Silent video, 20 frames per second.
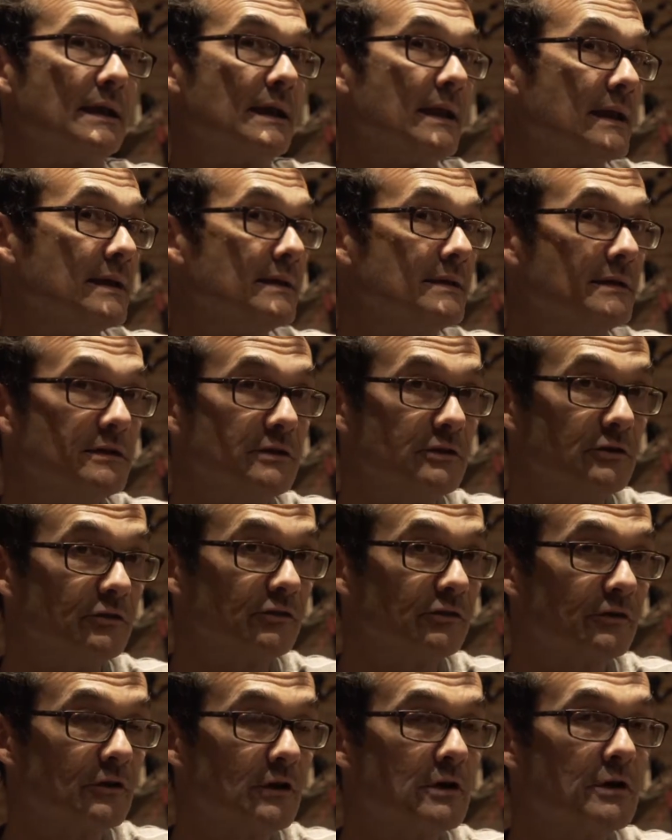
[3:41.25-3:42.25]

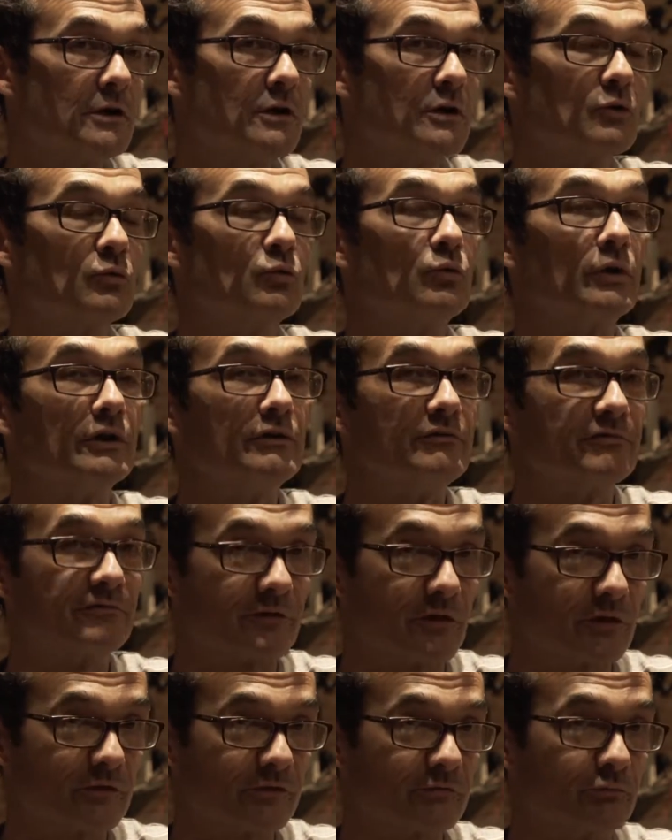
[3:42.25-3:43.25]
80s when he
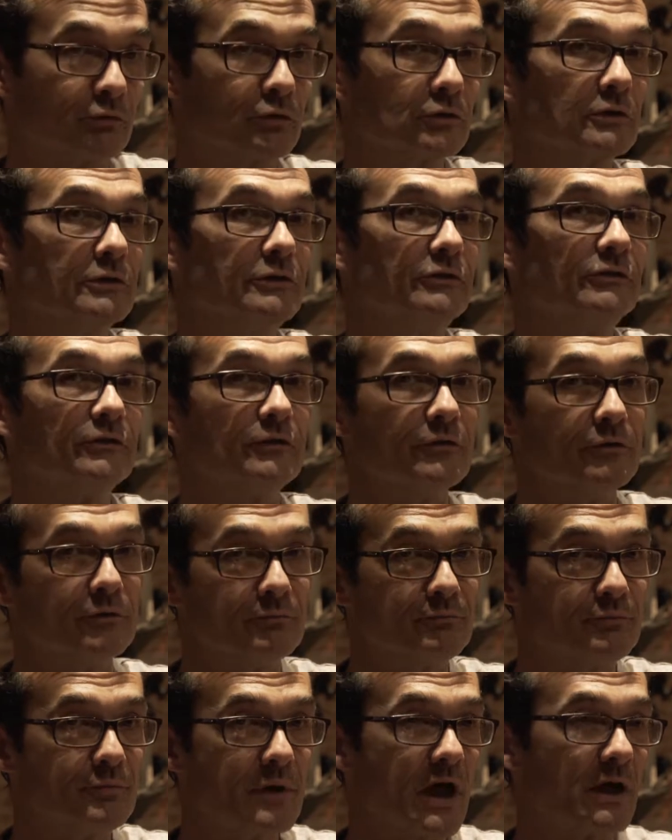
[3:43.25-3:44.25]
first released
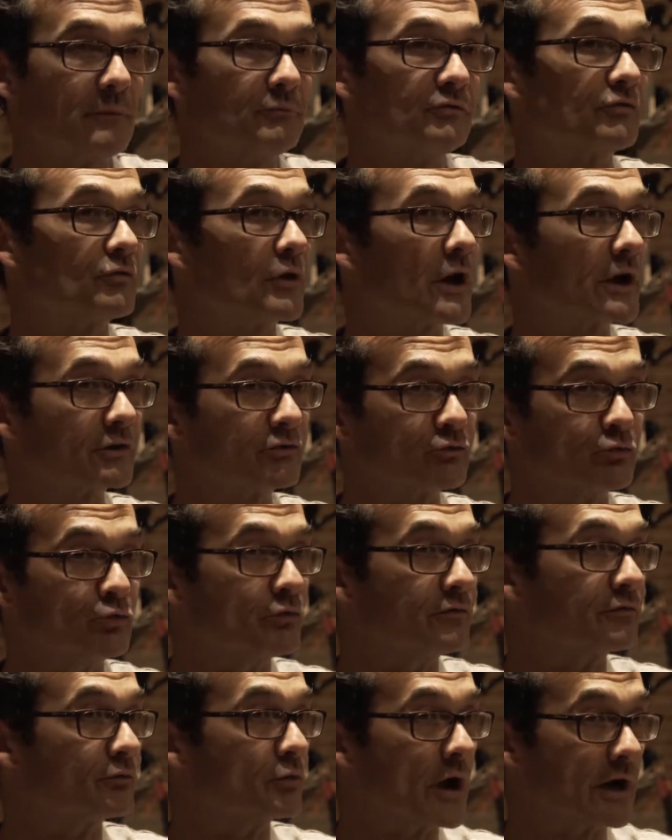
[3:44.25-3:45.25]
the Abstract
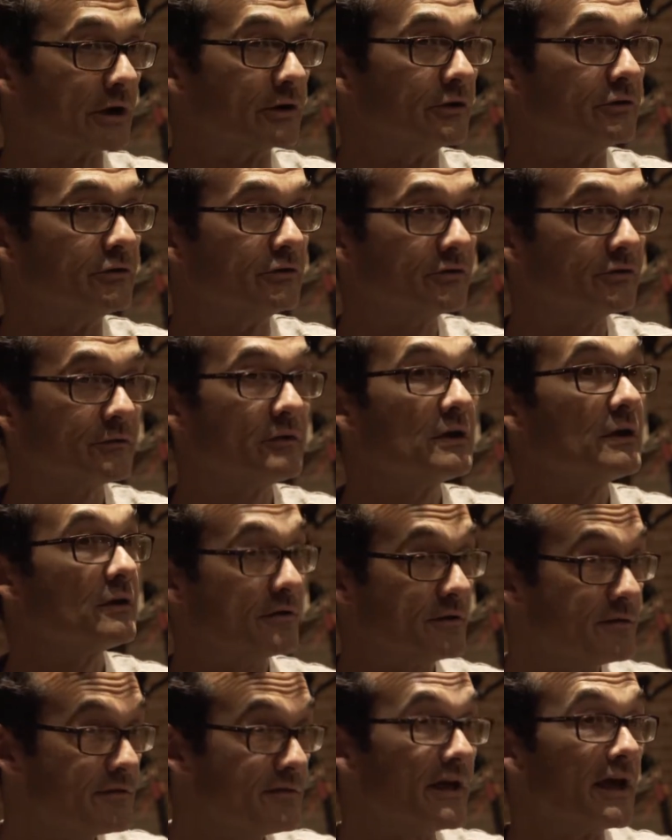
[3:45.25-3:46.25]
Truth records
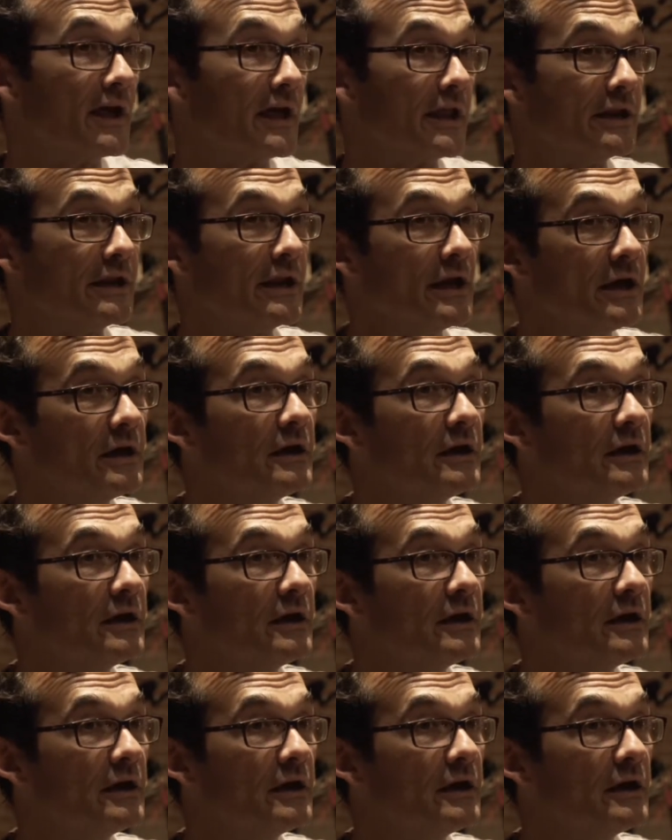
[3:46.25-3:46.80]
then.